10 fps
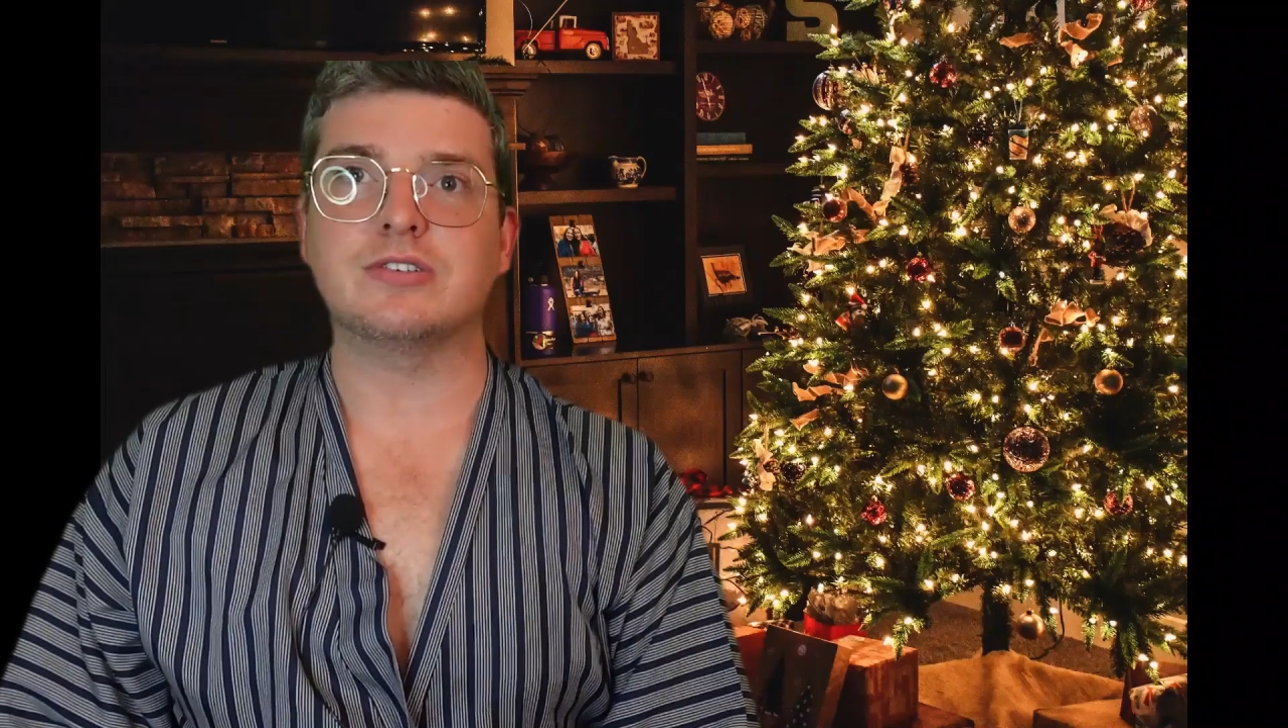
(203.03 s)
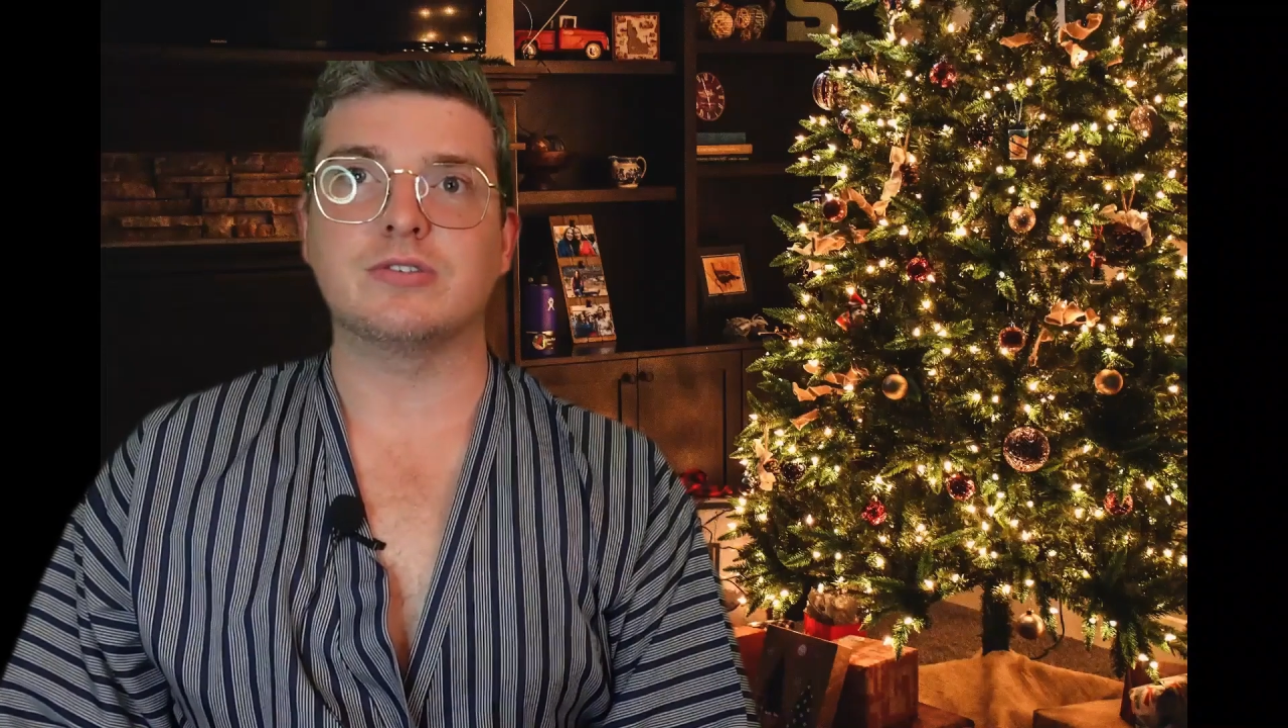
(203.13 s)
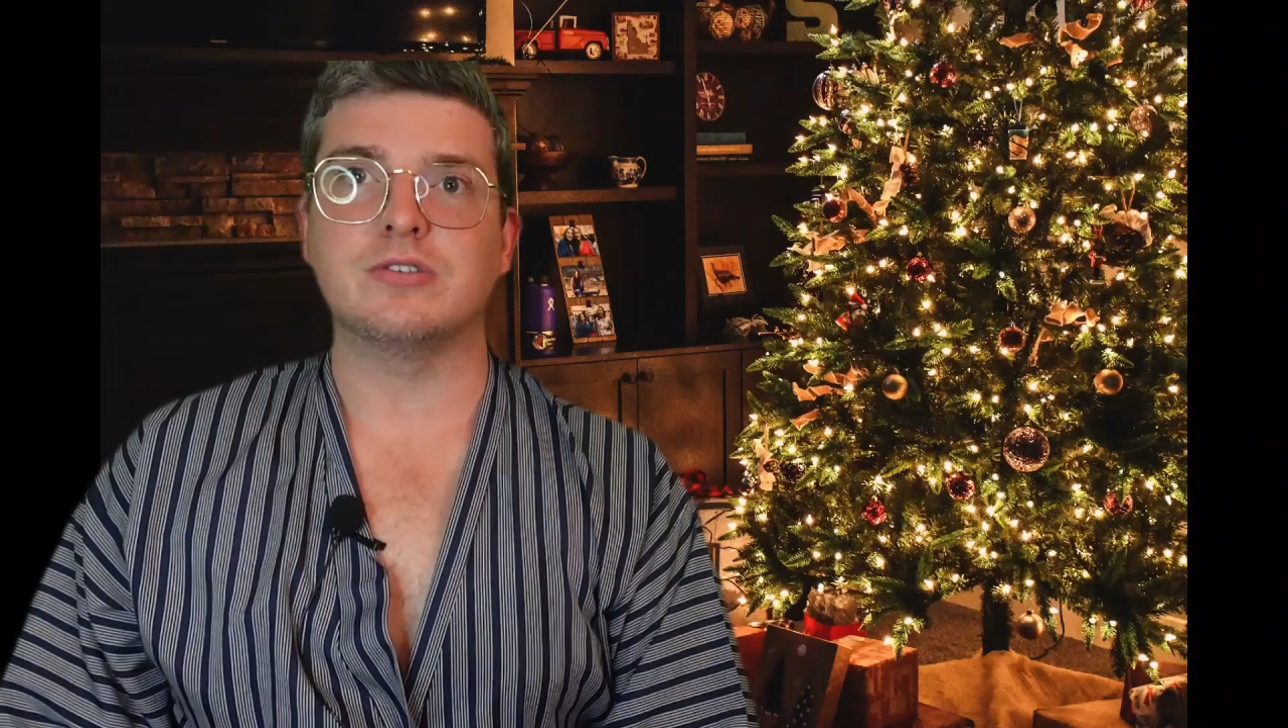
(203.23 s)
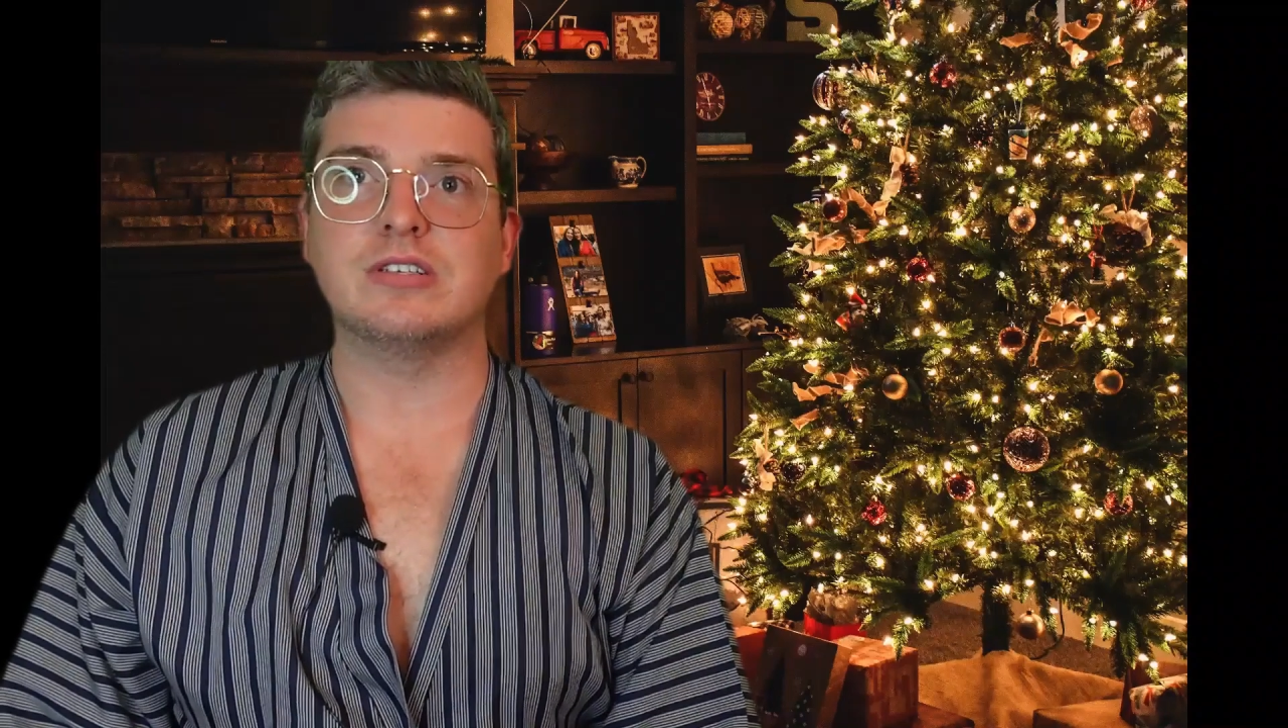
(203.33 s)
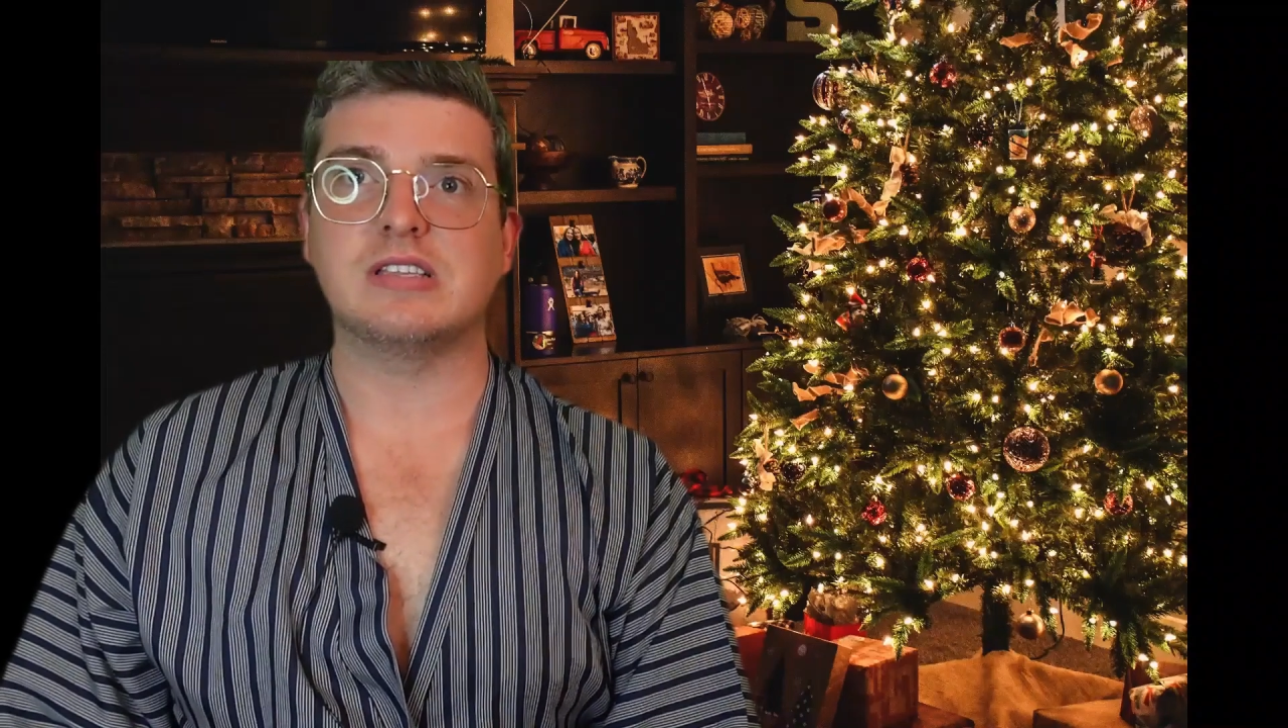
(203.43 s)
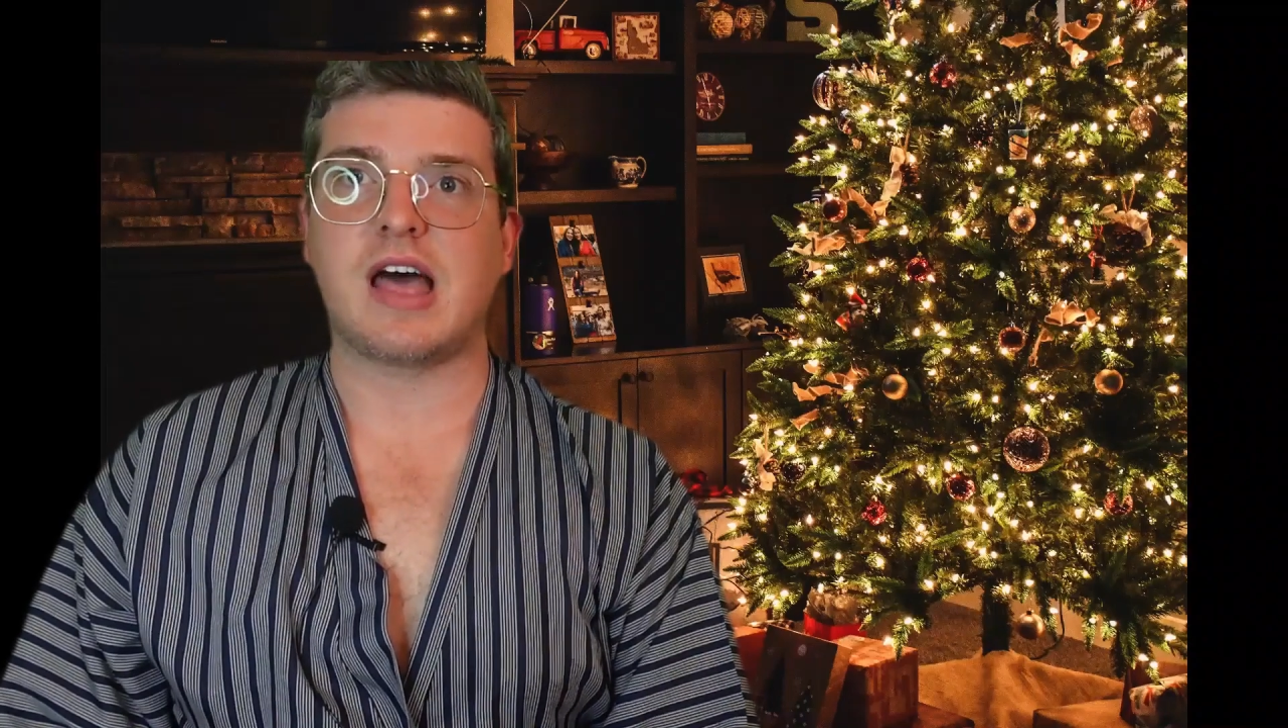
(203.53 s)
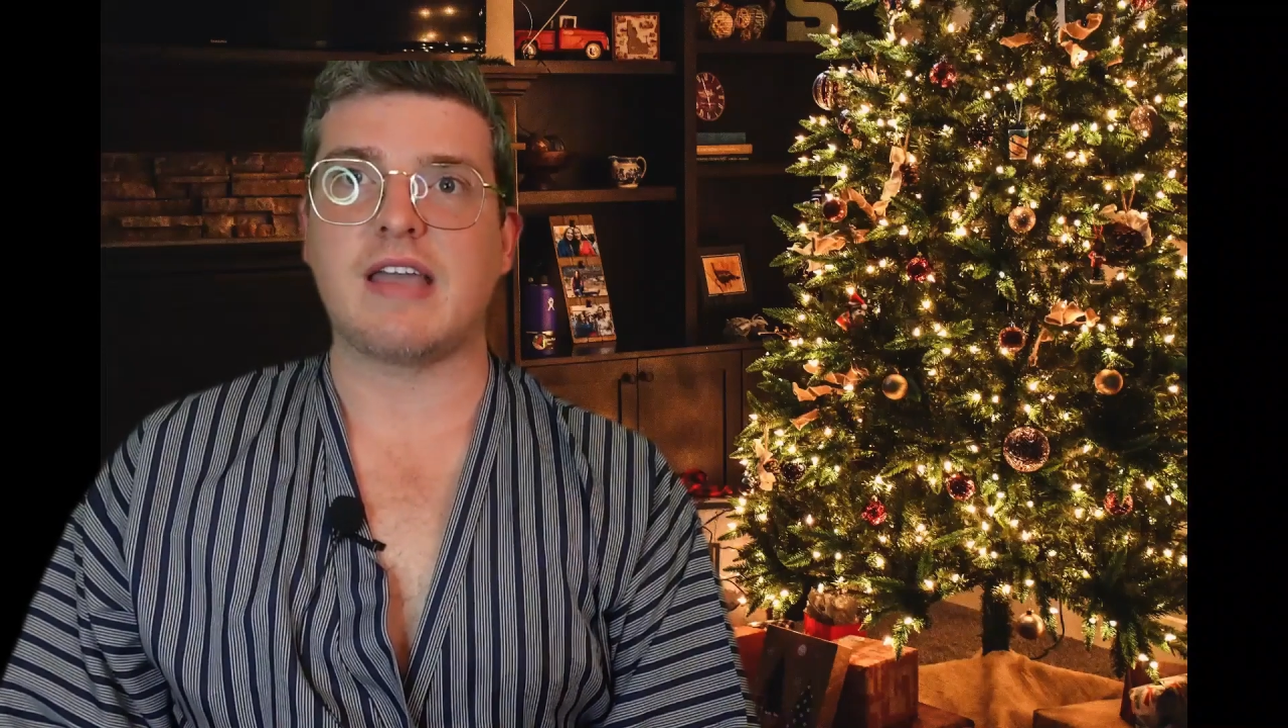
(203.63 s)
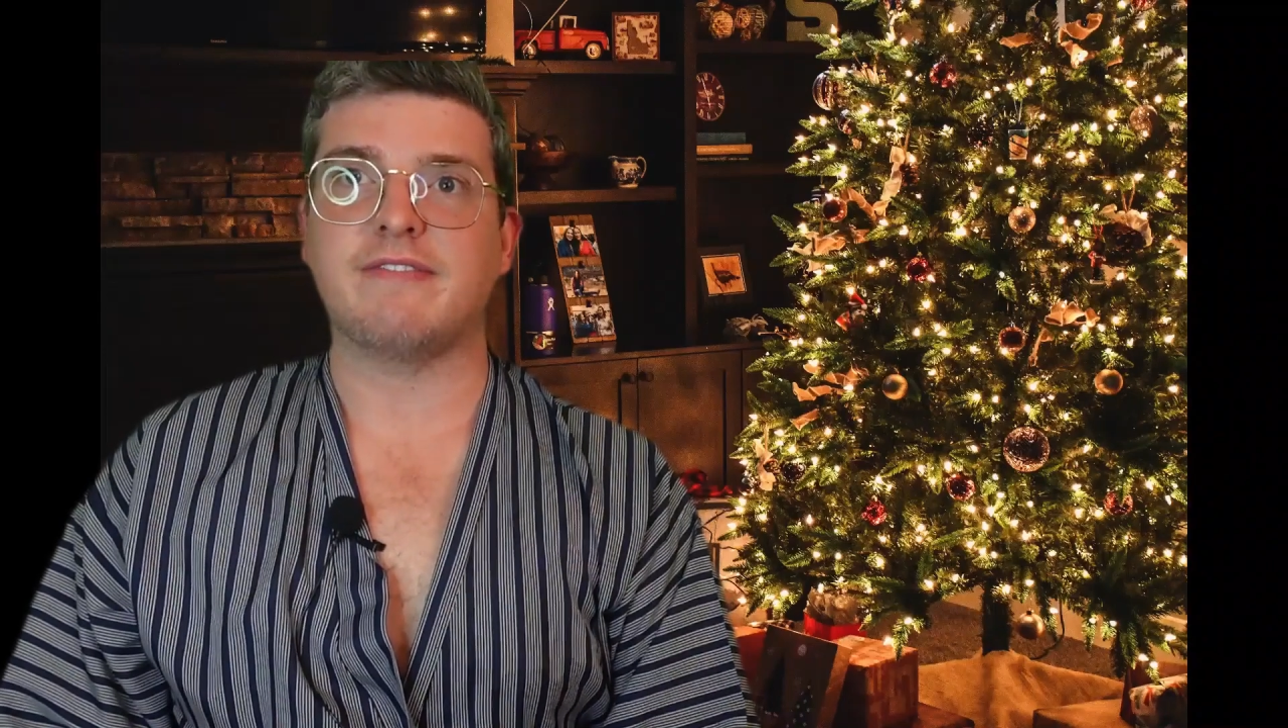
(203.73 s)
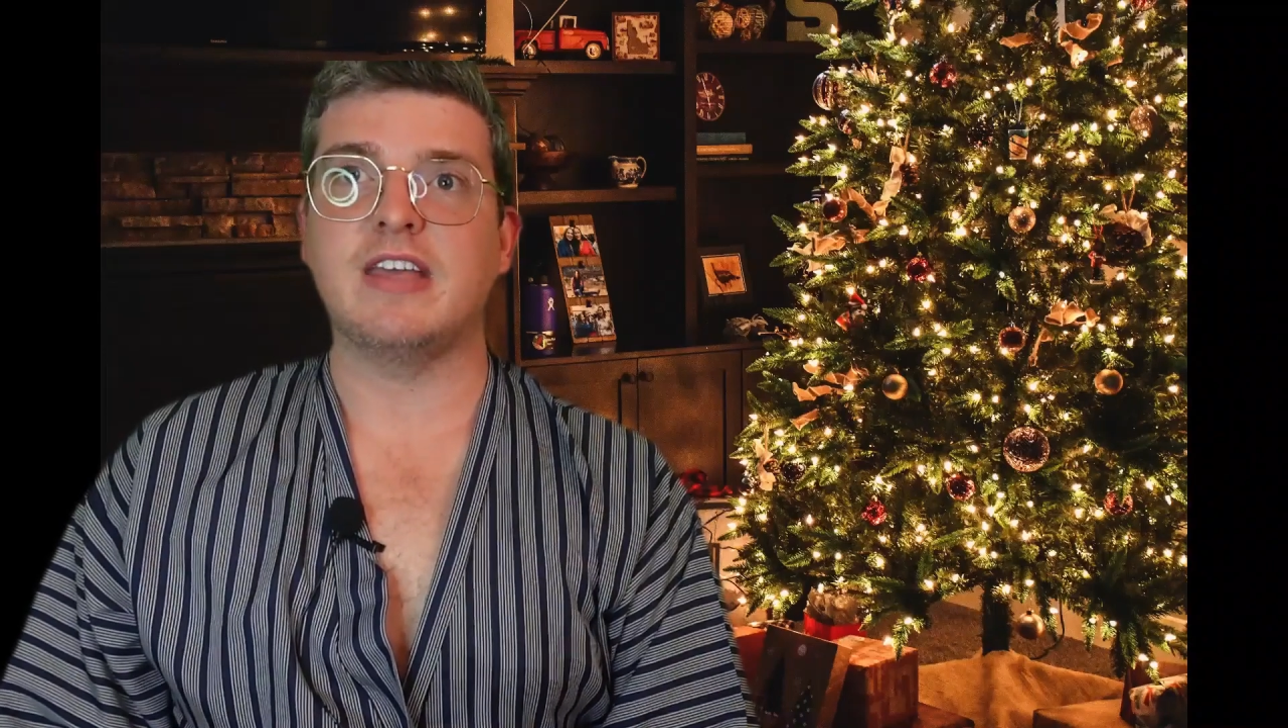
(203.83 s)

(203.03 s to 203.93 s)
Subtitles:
Scrooge's life,